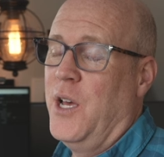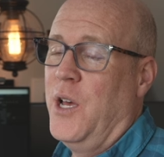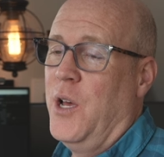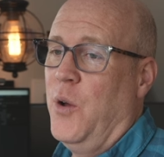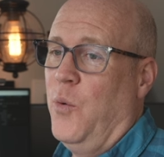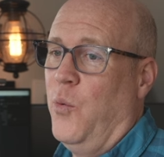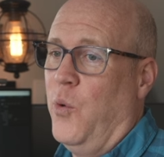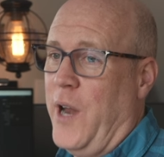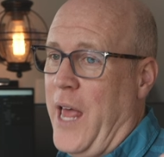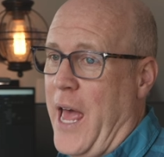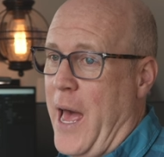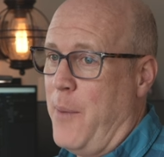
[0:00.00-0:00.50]

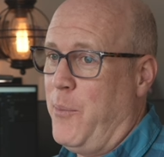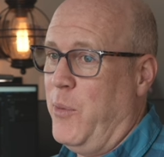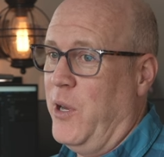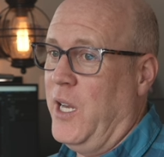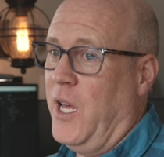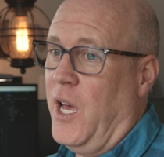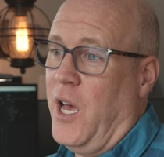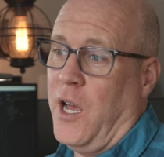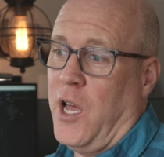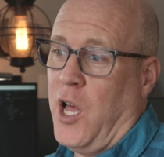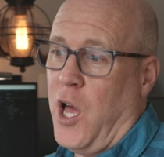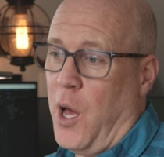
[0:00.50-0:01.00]
would happen
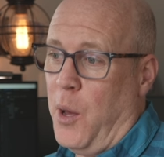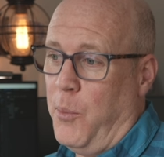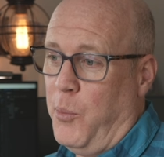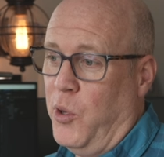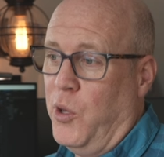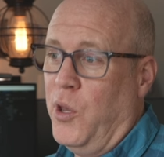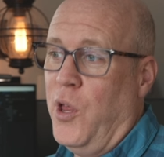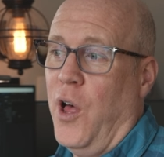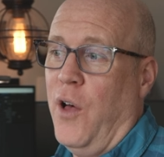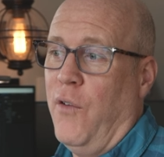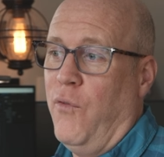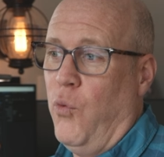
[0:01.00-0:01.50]
a
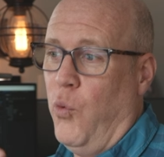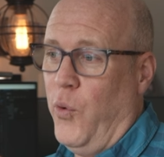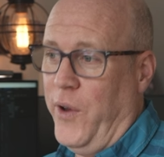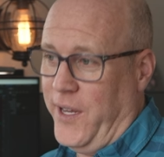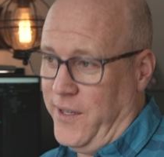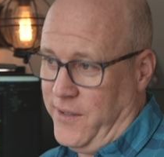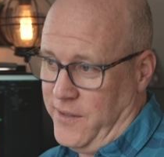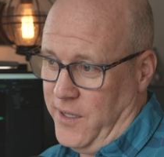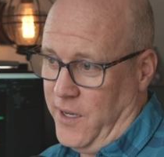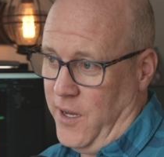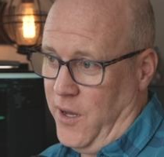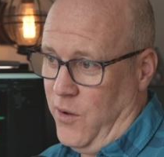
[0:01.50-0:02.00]
couple of
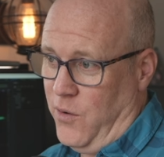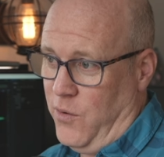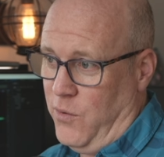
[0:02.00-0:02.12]
weeks ago.